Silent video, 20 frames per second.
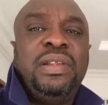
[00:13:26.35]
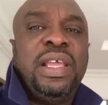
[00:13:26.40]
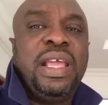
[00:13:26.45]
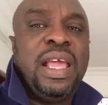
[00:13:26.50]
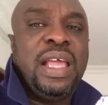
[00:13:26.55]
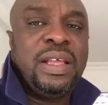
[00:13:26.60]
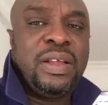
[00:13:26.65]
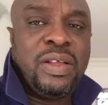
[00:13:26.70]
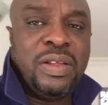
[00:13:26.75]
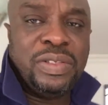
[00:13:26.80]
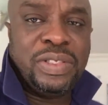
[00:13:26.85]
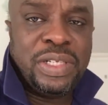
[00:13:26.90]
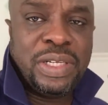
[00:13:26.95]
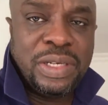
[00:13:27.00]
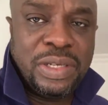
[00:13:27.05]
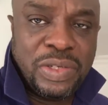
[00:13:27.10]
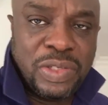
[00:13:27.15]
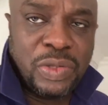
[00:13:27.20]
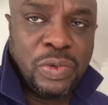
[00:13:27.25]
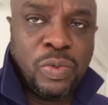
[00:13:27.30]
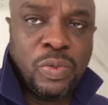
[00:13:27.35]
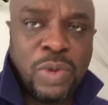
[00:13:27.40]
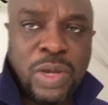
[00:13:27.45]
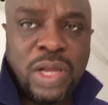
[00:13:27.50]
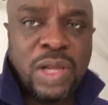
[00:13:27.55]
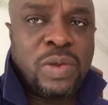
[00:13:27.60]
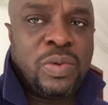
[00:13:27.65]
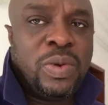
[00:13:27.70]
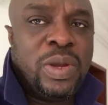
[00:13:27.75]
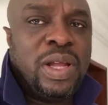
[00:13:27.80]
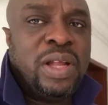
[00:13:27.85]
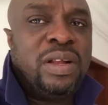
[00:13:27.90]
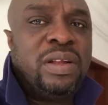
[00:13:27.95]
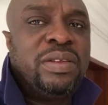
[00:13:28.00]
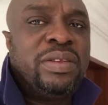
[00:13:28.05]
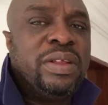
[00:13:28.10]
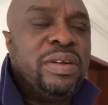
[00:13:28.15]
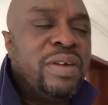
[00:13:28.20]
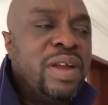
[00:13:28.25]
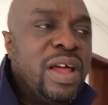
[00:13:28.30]
It continues to work
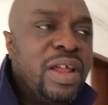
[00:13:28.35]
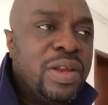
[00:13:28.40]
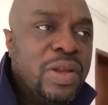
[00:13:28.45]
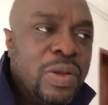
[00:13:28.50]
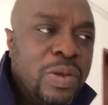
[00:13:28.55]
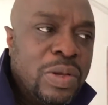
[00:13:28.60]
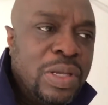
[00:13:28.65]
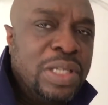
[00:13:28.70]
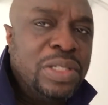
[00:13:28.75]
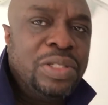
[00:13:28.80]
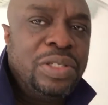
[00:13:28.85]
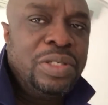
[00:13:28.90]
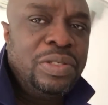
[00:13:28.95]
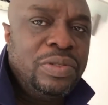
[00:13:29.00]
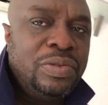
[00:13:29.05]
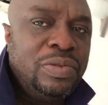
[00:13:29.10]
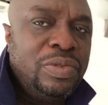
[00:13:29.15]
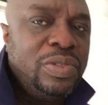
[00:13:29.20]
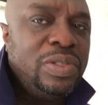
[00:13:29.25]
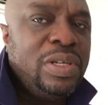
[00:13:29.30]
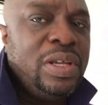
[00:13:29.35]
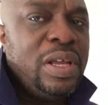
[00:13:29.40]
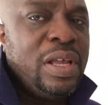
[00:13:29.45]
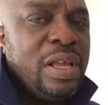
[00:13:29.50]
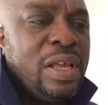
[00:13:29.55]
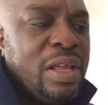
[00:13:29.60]
well. There are no issues.